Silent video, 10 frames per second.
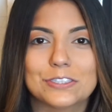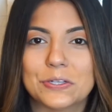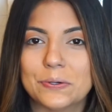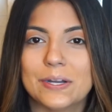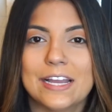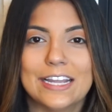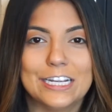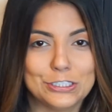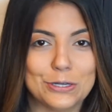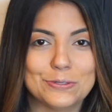So
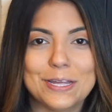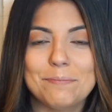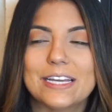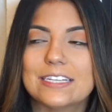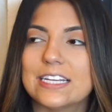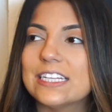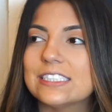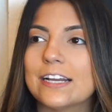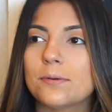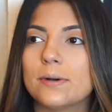he chose them because his
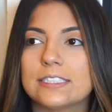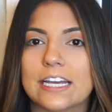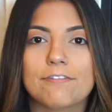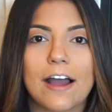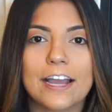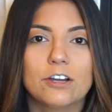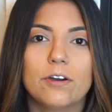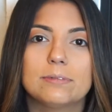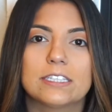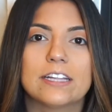thing was if I go
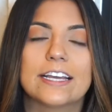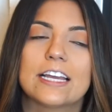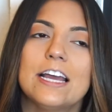up to like